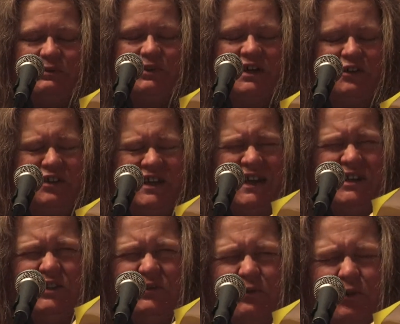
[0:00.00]
will
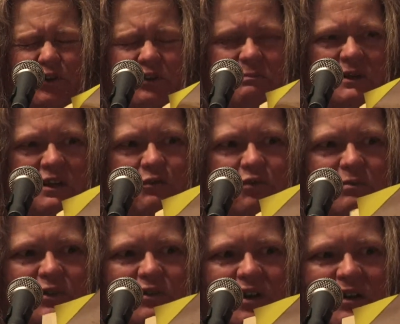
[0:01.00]
henceforth be
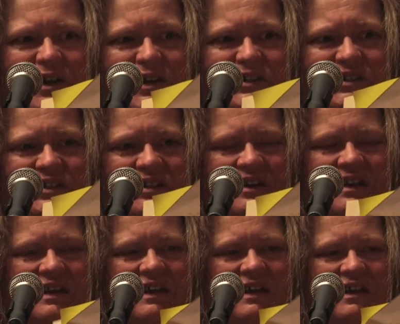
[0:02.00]
criminalized.
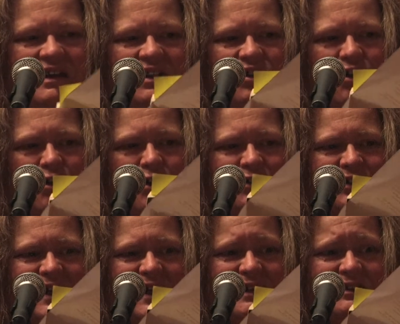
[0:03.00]
In the
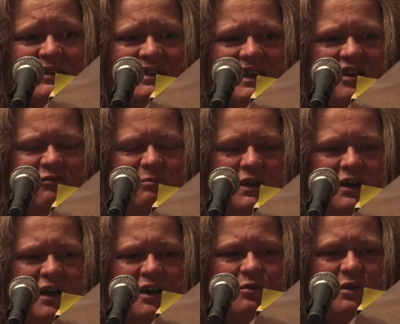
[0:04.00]
heartland, the
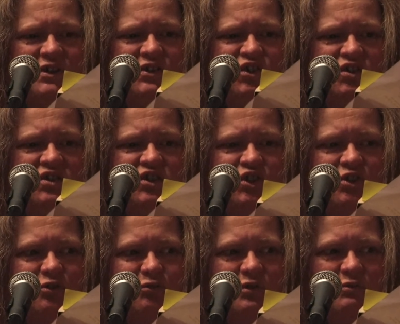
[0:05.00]
FBI questions
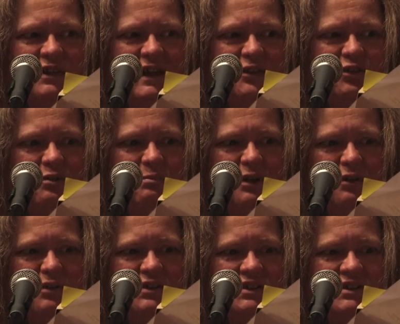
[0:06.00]
children without their
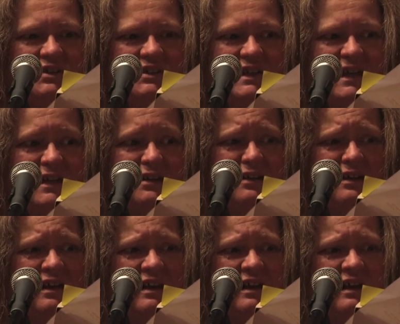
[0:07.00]
parents' consent.
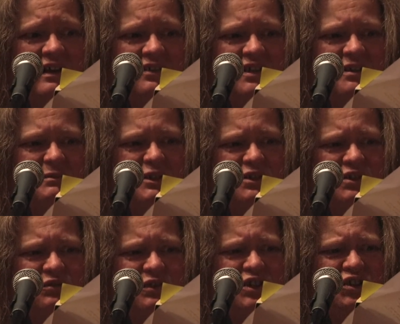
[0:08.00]
The
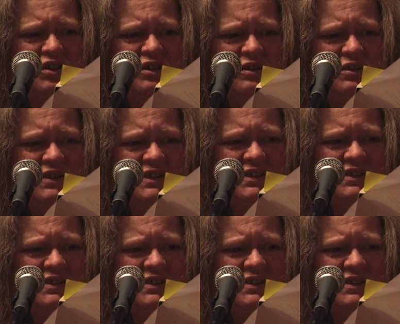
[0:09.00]
administration uses